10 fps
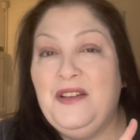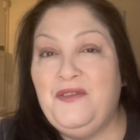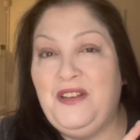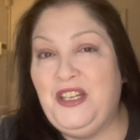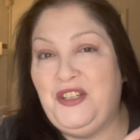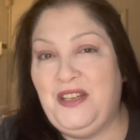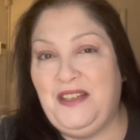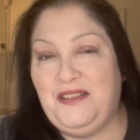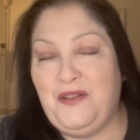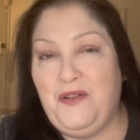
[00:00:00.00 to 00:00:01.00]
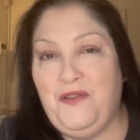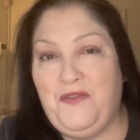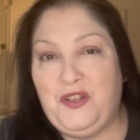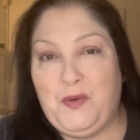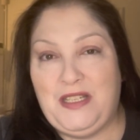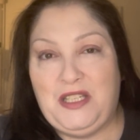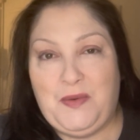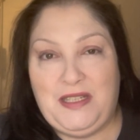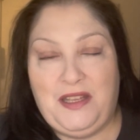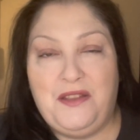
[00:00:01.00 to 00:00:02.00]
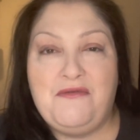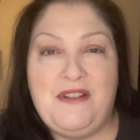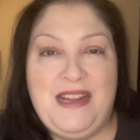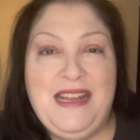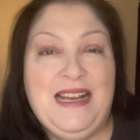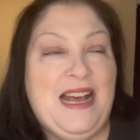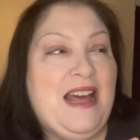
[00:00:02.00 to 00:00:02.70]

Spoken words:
finishes of 2023.